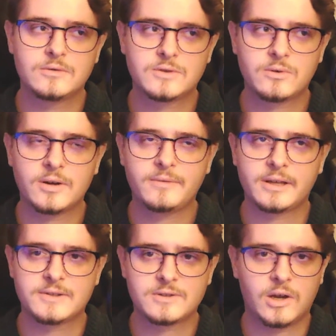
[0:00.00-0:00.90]
sort of
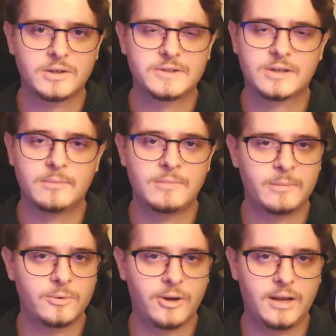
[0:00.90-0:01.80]
like a song to
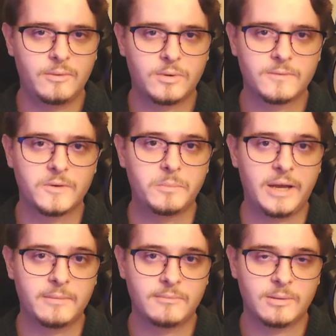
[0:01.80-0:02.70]
commemorate one of their
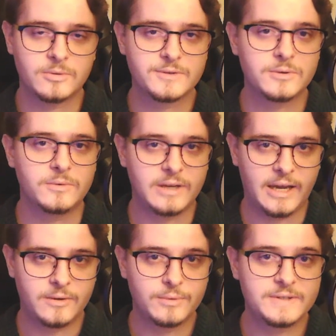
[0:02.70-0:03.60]
band members who
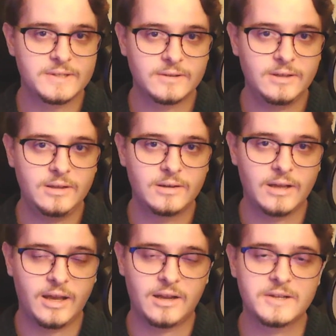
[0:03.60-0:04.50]
died recently,
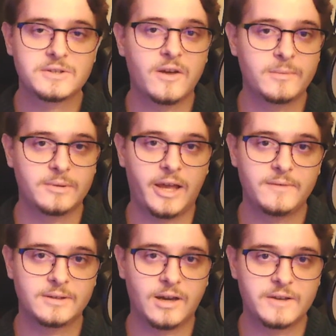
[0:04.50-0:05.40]
and I saw them live
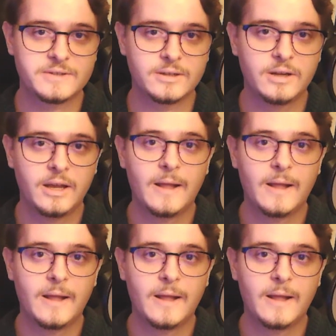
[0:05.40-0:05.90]
in concert.